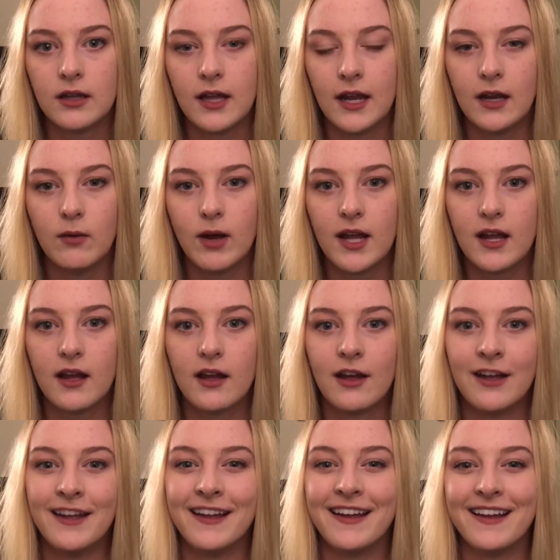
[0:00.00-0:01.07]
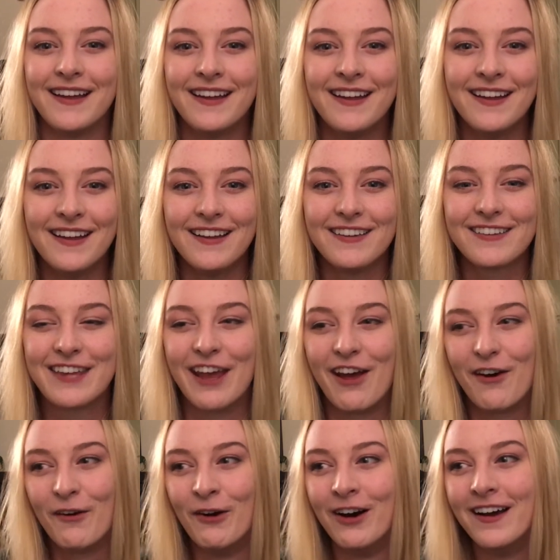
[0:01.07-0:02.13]
Anyway,
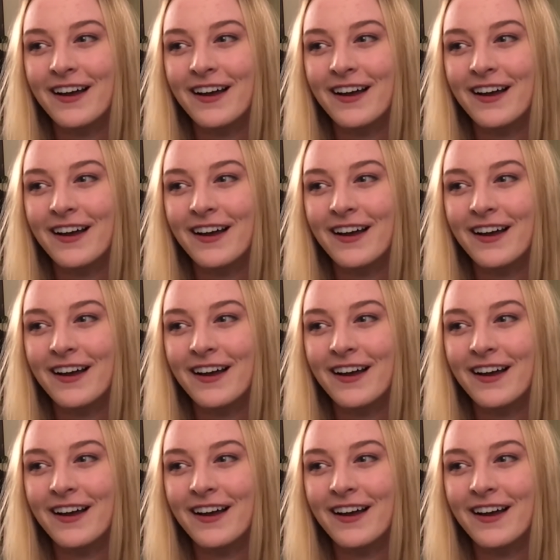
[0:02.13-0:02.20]
so